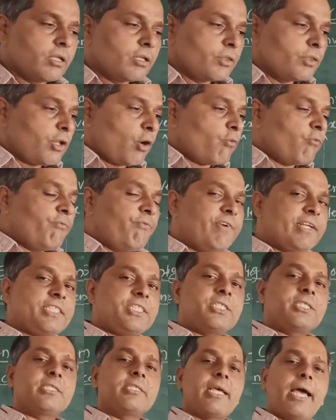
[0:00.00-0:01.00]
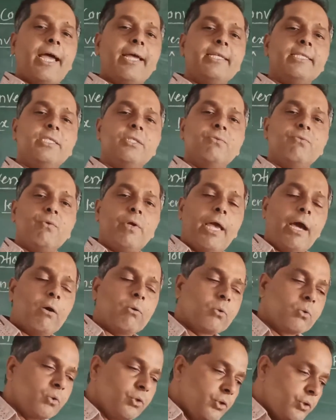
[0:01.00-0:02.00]
Now, which signs we
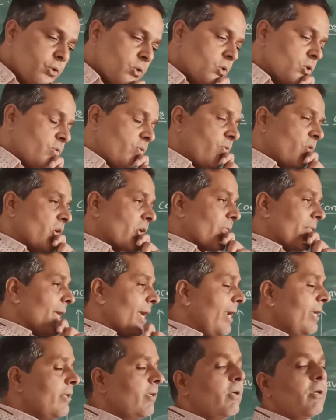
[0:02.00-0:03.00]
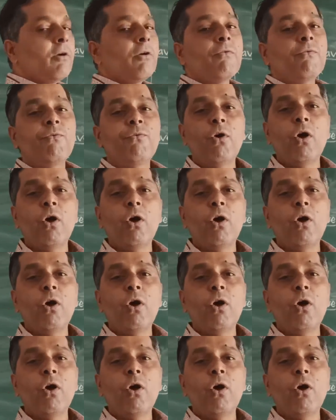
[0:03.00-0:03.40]
have to use for that?